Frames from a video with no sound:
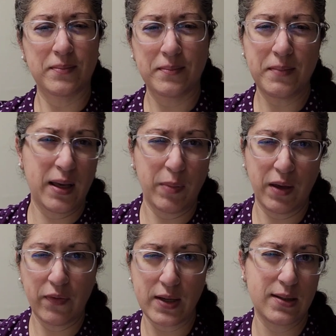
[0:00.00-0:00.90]
Maybe
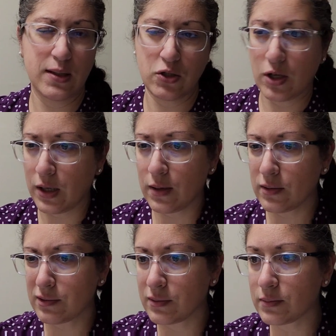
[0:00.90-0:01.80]
if I stitch on it,
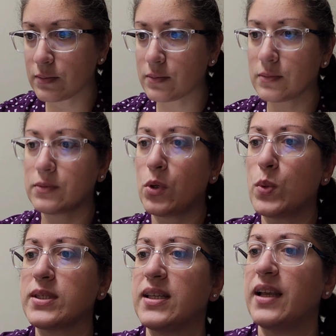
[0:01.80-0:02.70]

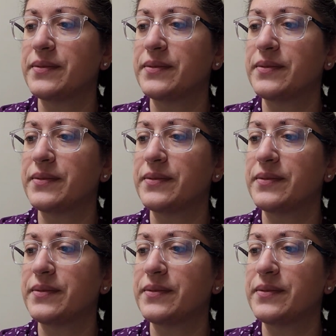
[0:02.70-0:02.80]
we'll see.